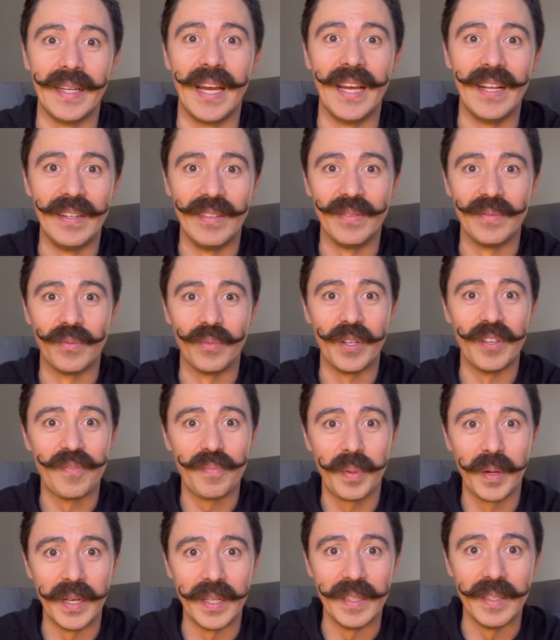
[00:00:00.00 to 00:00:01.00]
and
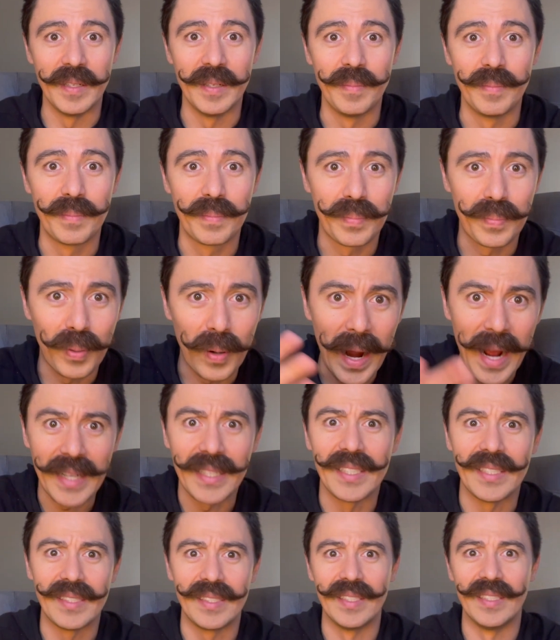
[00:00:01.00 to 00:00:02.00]
we've put
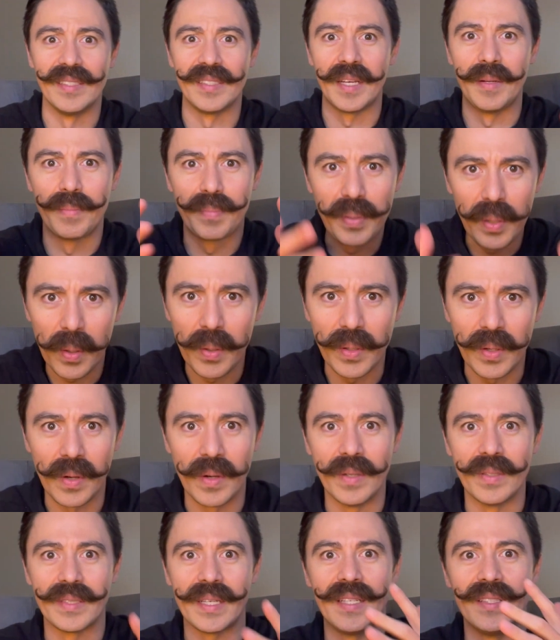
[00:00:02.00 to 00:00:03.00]
practices and
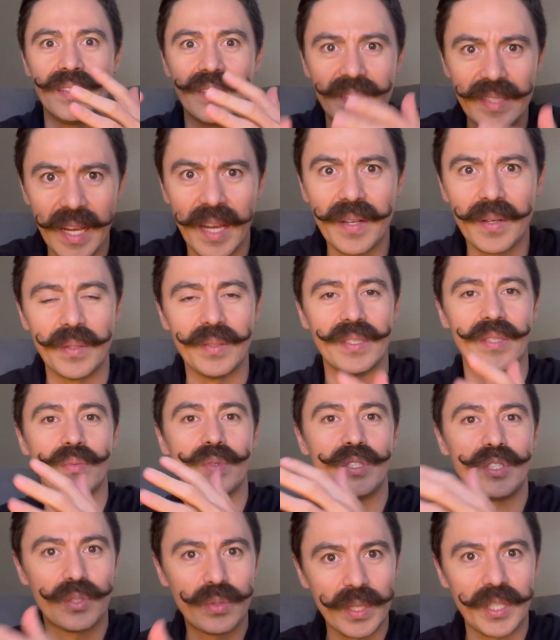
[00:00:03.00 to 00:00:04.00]
protocols and standards and
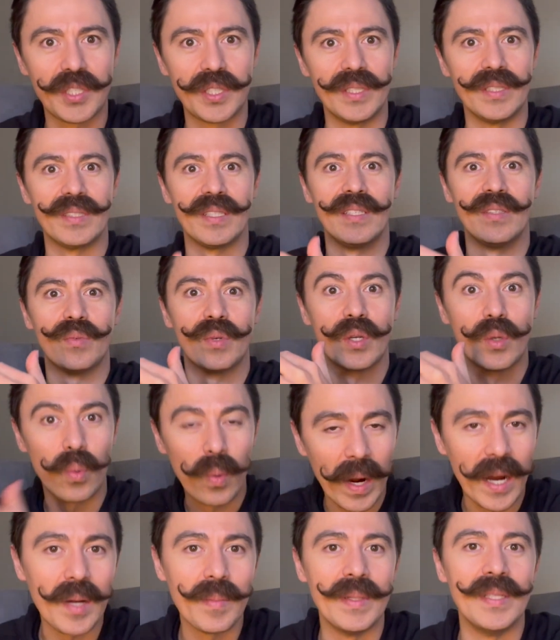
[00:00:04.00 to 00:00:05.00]
restrictions and
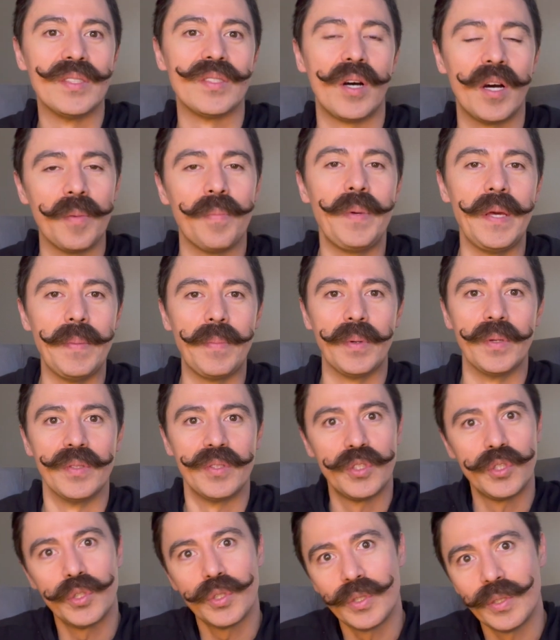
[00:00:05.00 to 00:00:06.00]
requirements on
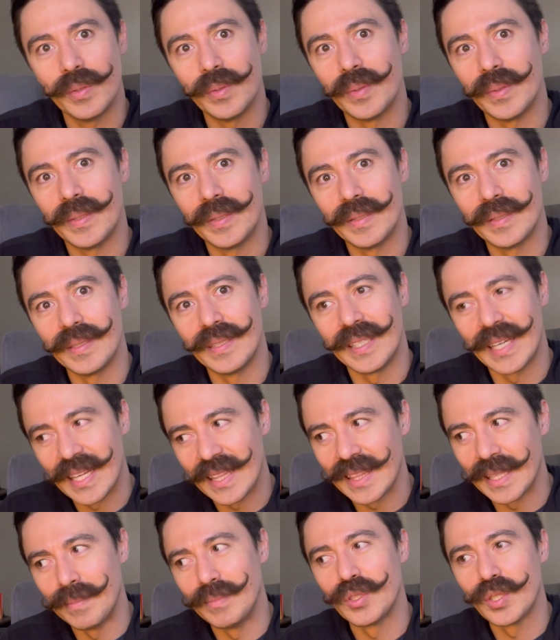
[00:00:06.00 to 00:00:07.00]
people to
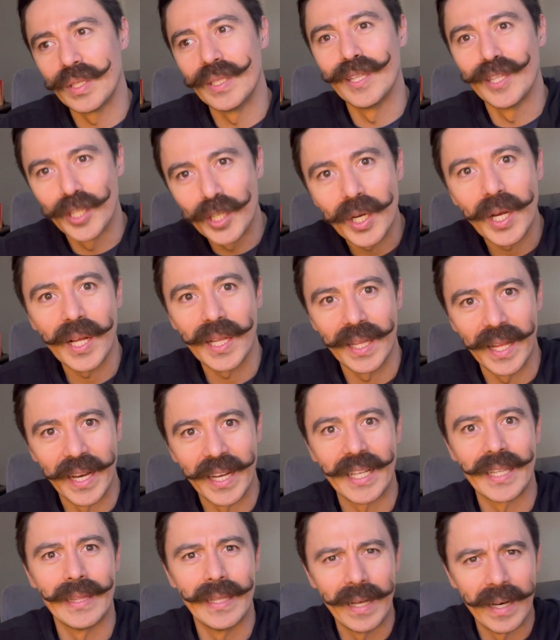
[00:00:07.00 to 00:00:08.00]
get them to look
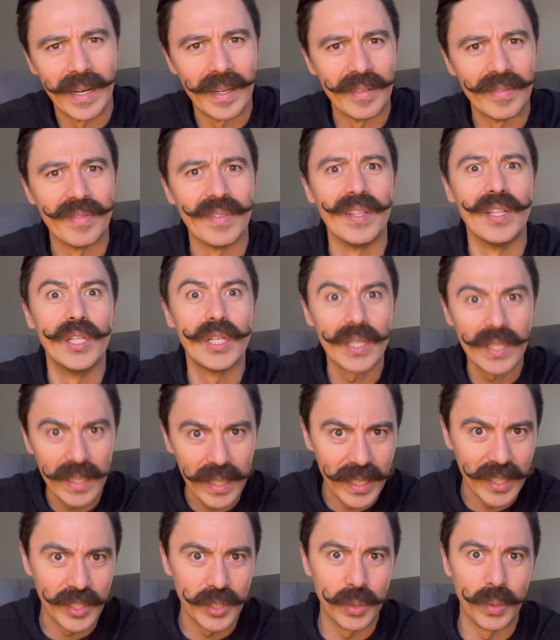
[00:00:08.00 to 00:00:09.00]
like love, look
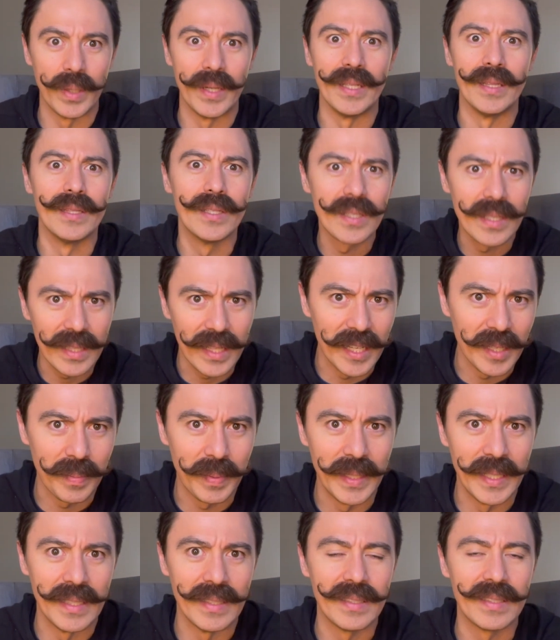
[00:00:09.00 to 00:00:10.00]
like joy, look like
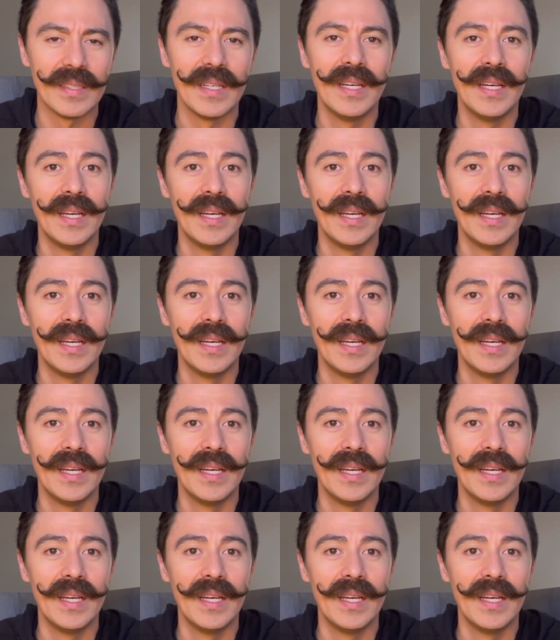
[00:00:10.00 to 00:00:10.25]
peace